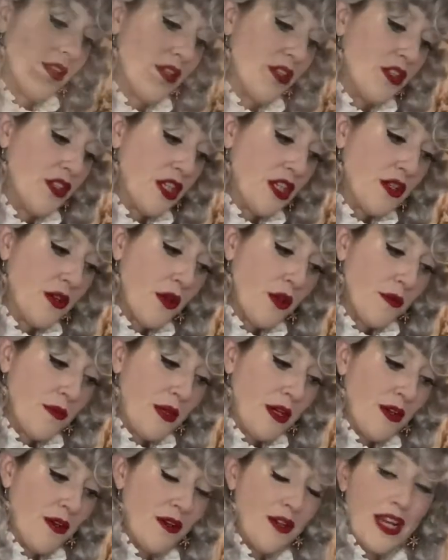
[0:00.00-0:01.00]
She told me
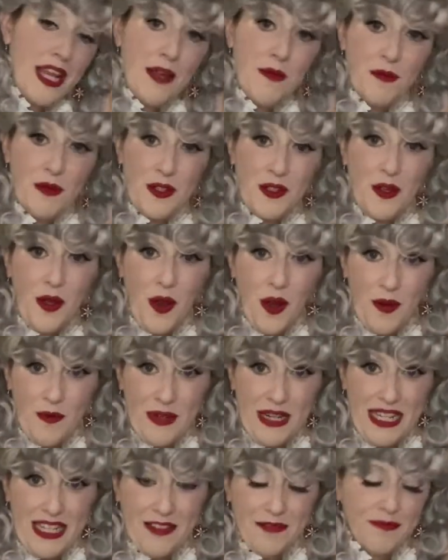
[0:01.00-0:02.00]
her name was
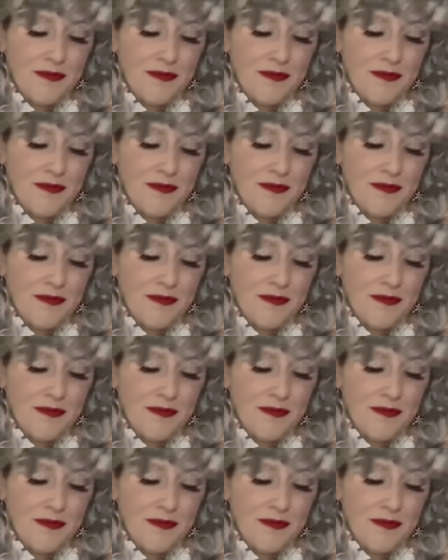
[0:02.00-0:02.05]
Harmony,